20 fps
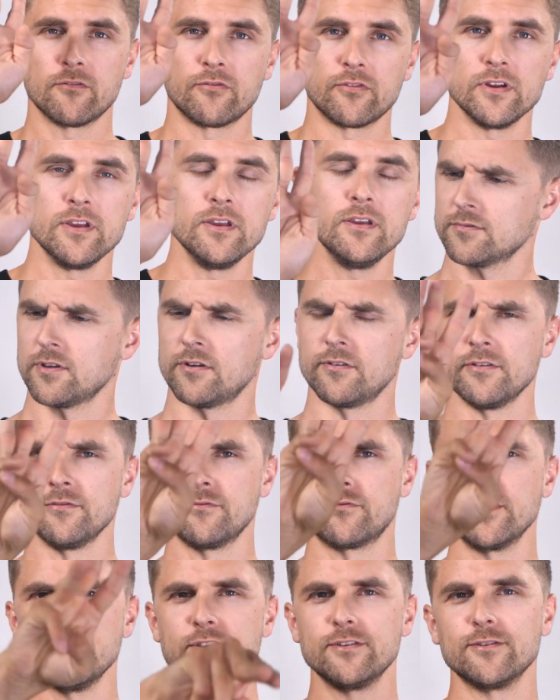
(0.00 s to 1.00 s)
free
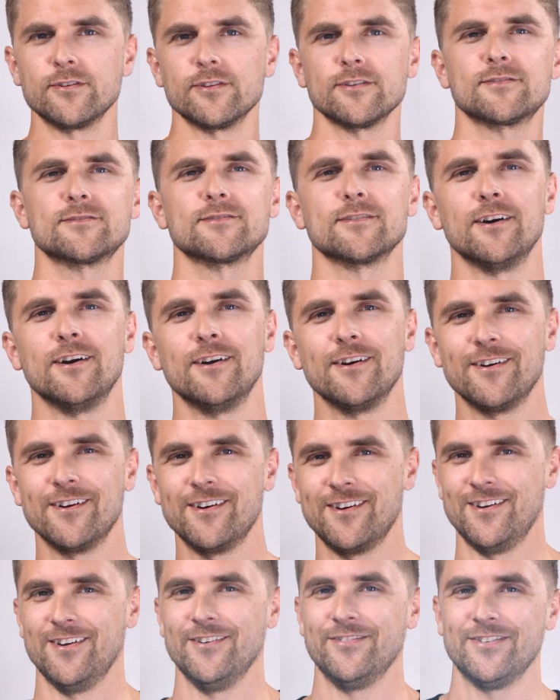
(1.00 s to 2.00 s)
units
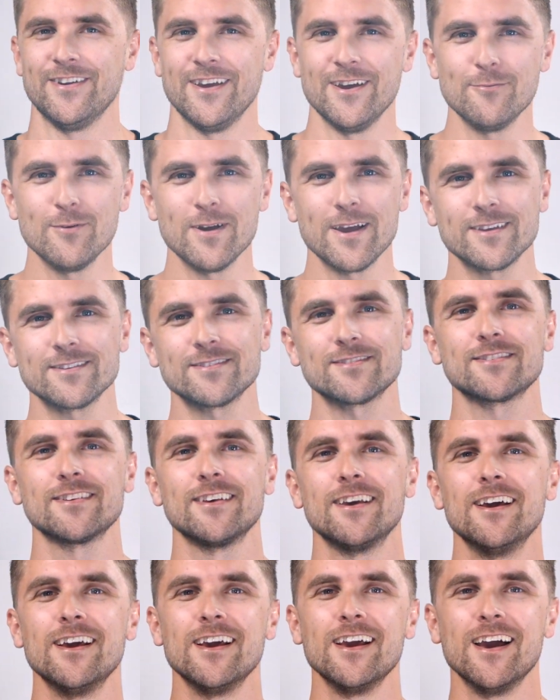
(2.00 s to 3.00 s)
of hair wax.
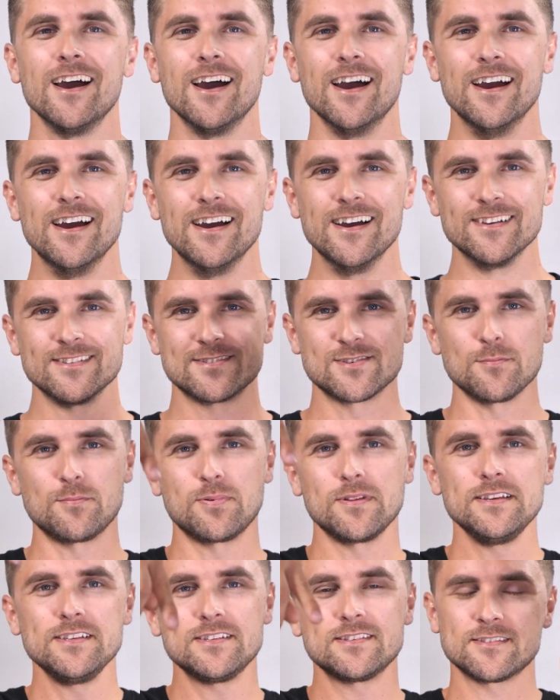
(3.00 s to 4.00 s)
So
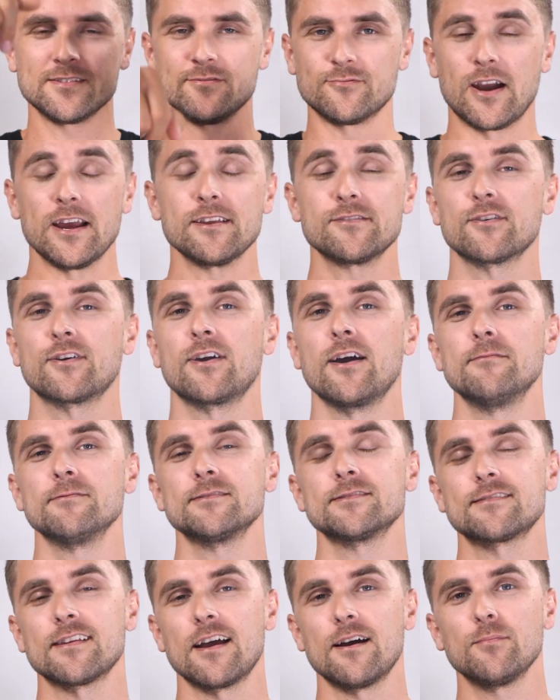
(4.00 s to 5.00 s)
please write your
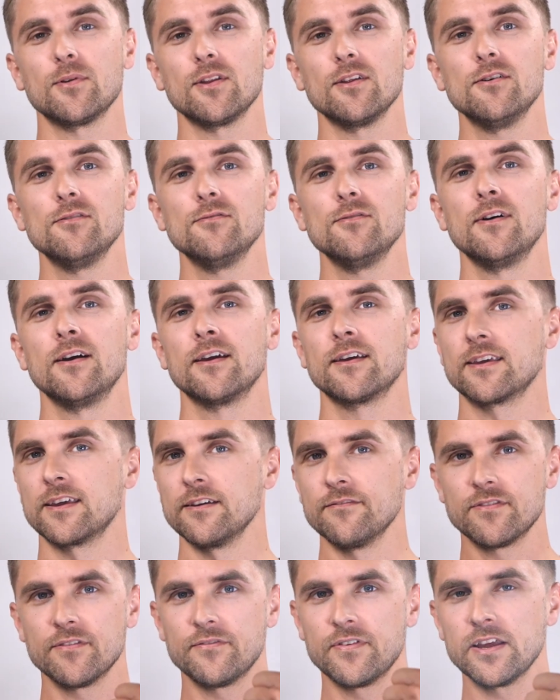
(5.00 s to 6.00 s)
comments down below,
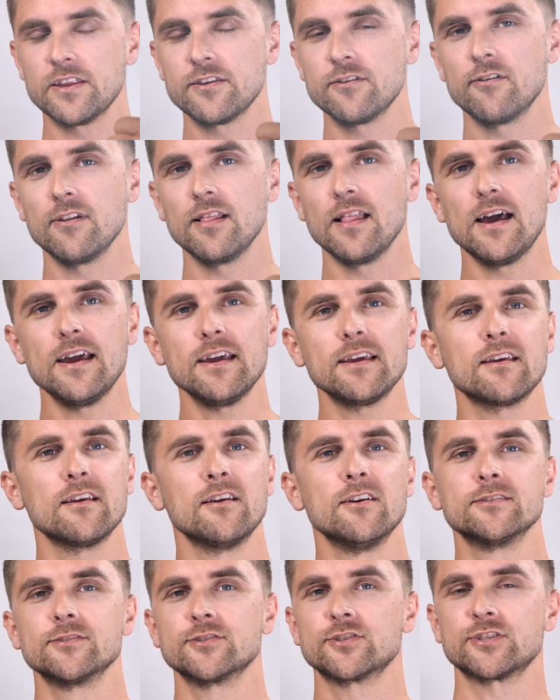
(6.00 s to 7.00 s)
give the video a like,
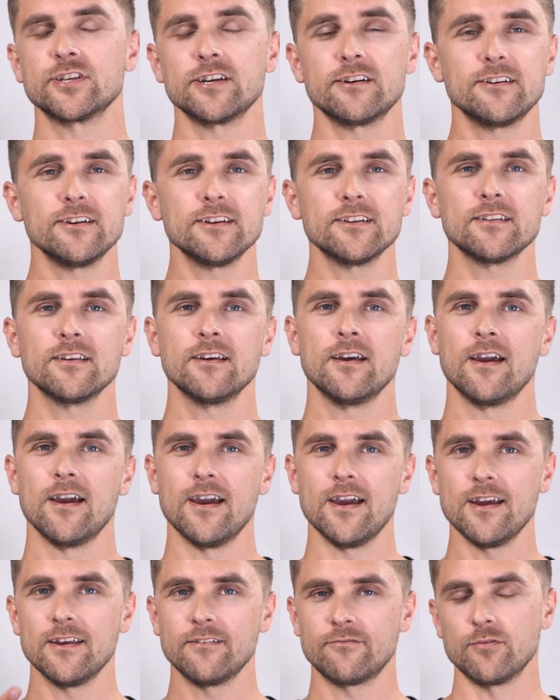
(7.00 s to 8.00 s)
share it,
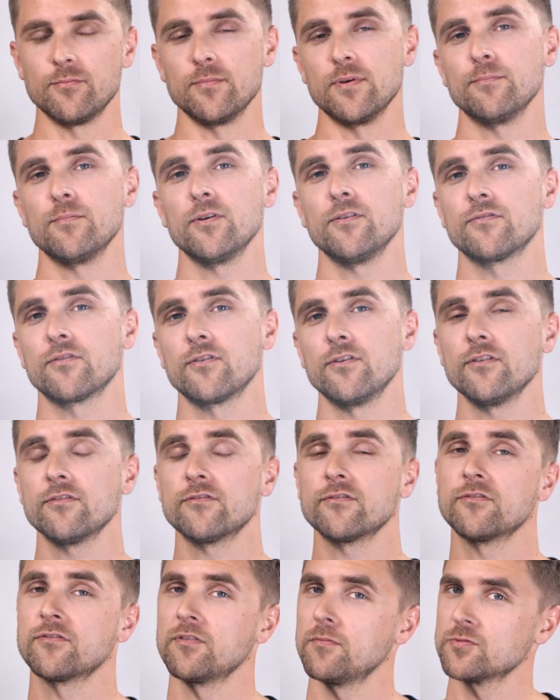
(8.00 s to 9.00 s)
and remember of course
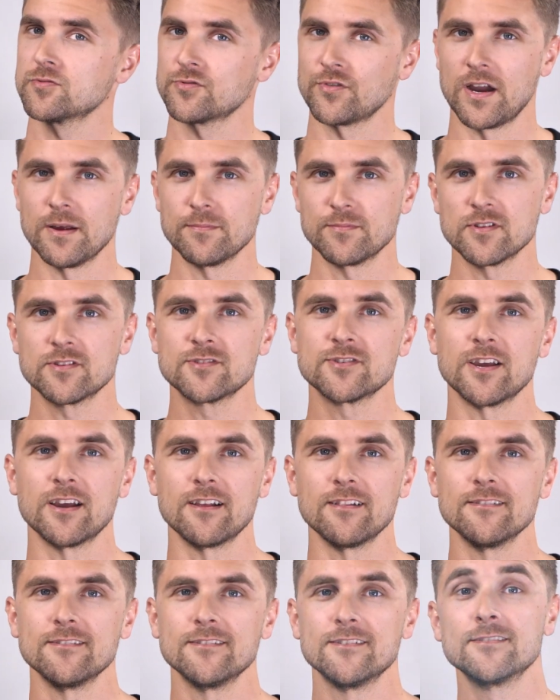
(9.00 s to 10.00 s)
to subscribe to the
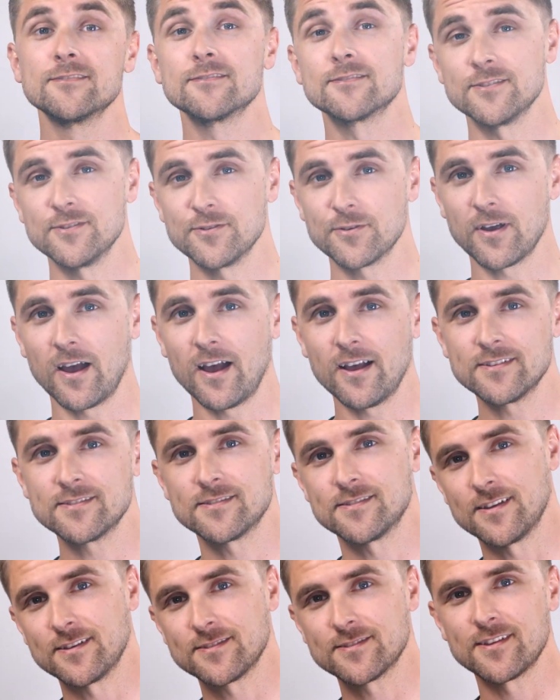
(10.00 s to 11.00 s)
channel. See you
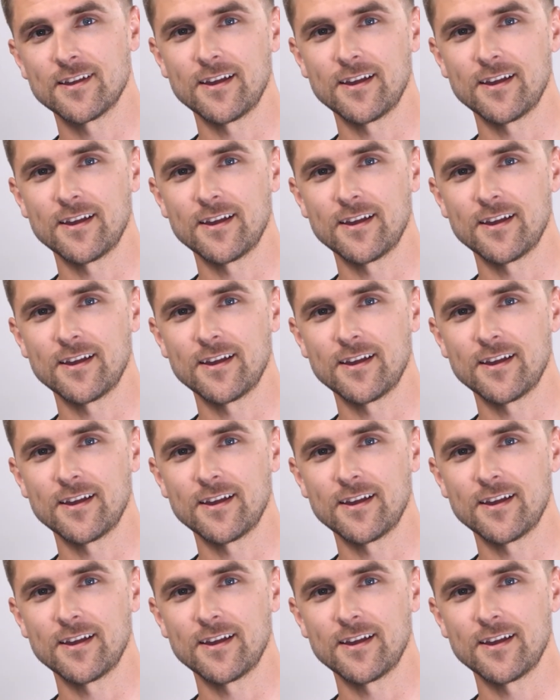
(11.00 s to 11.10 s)
guys next